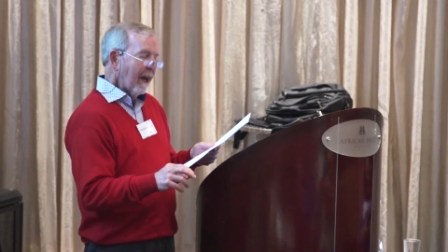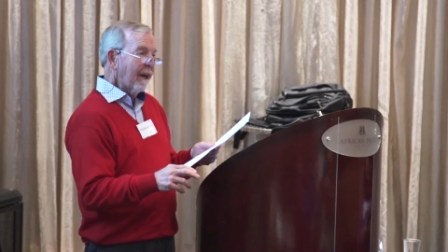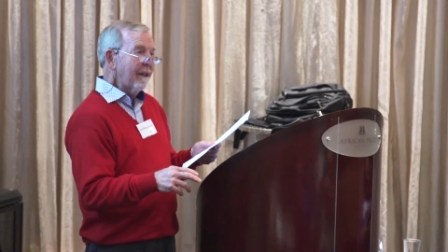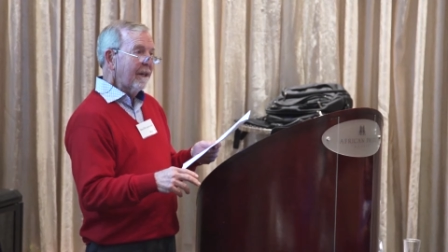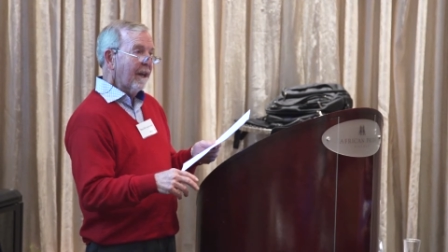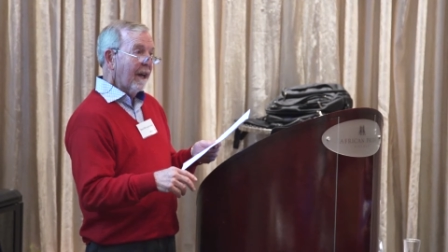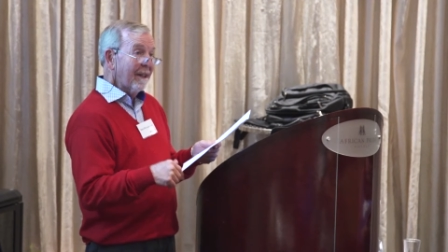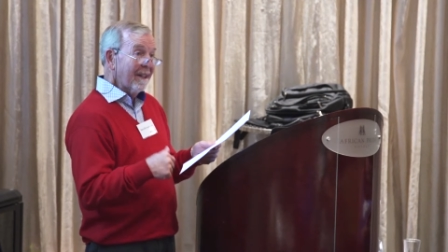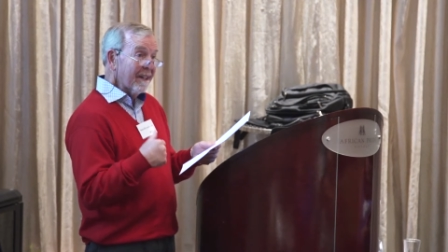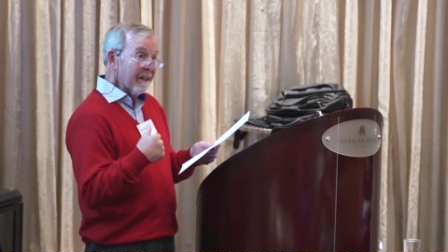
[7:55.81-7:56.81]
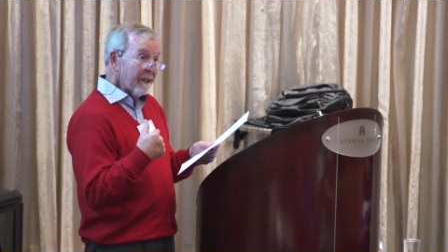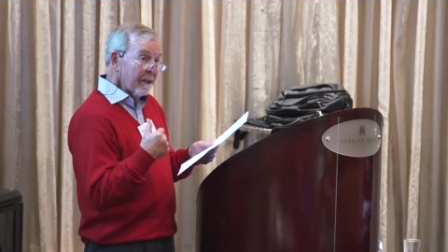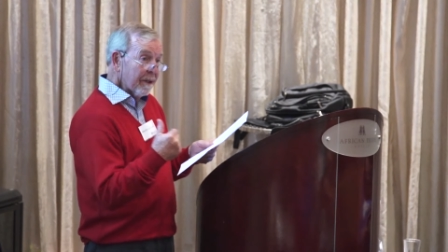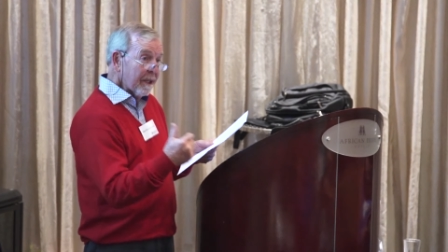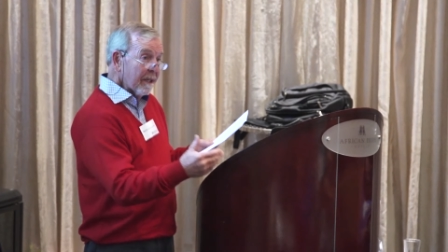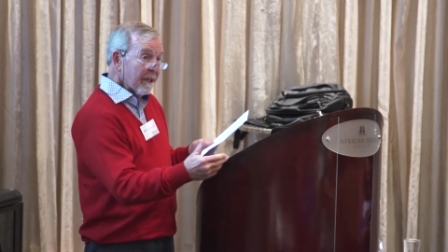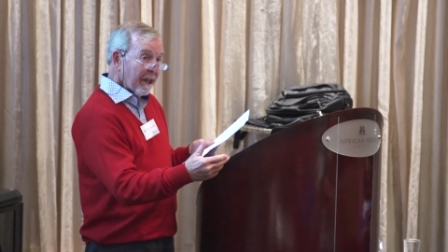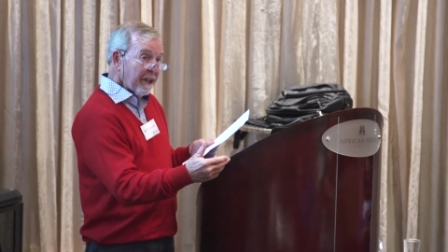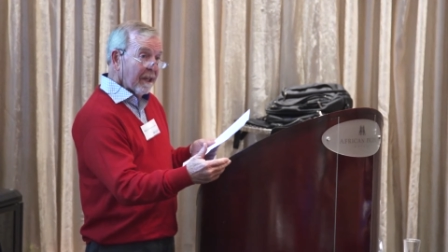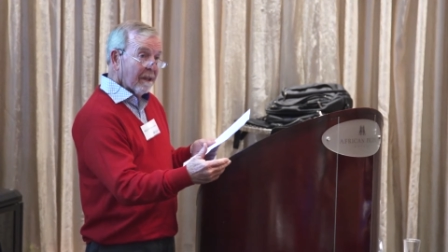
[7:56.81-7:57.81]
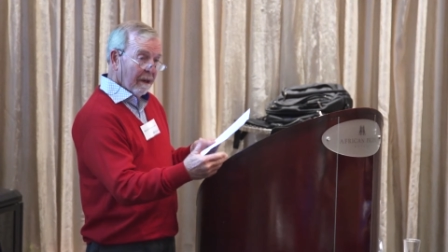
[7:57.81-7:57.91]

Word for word: And, then and that, those things, I think,